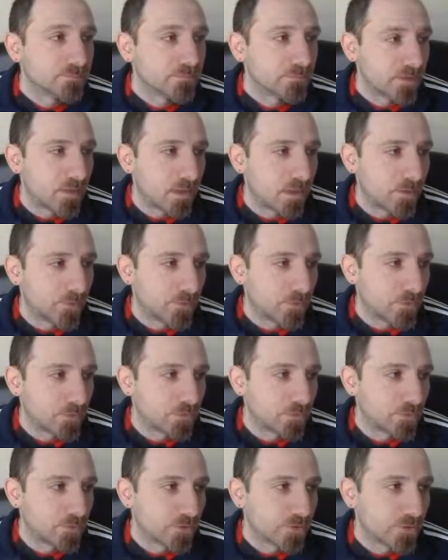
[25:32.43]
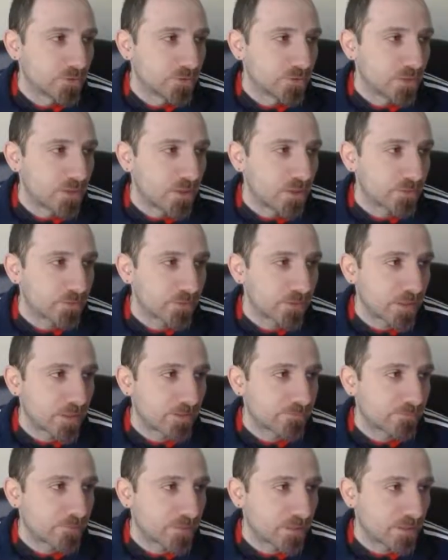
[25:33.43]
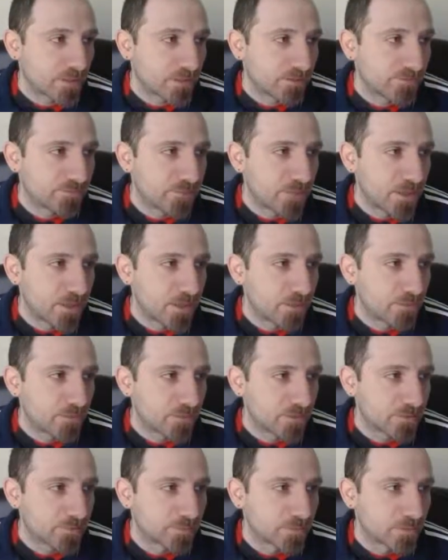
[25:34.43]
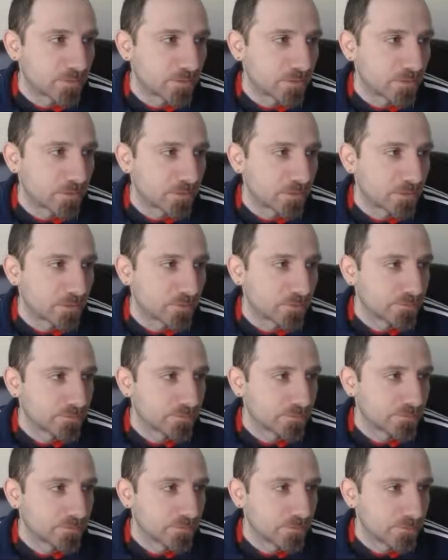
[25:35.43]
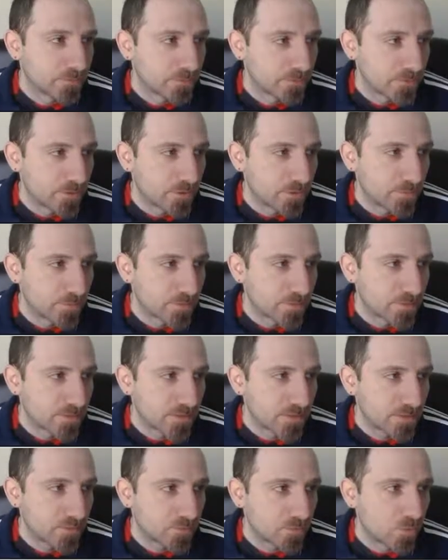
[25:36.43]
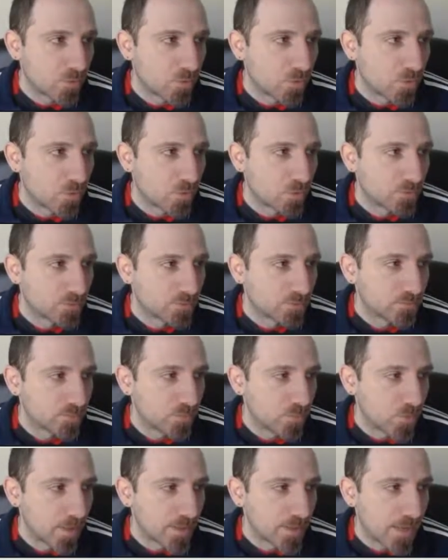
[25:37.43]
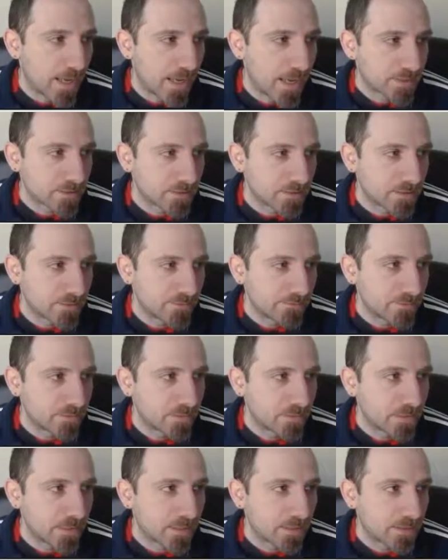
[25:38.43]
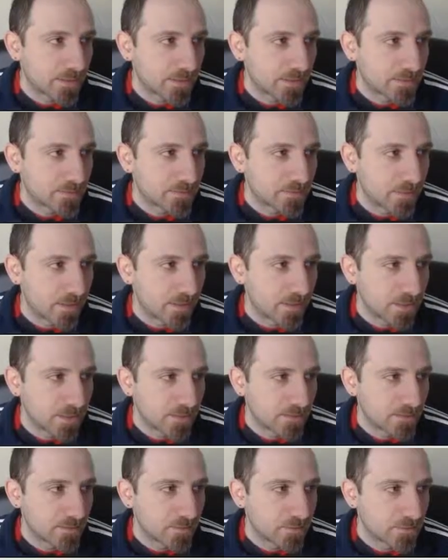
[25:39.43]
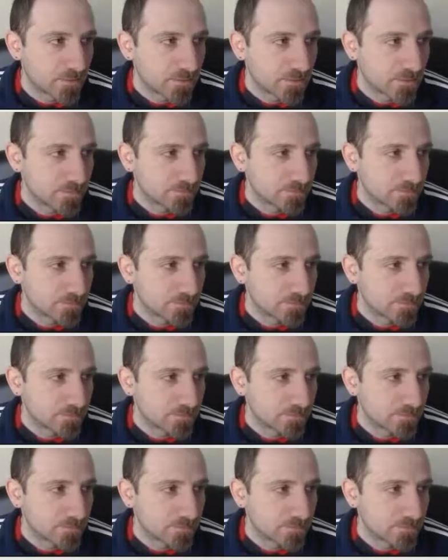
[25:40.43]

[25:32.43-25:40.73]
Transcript: I will use health recovery if my health is below 30% or when I actually feel like that I need to use it.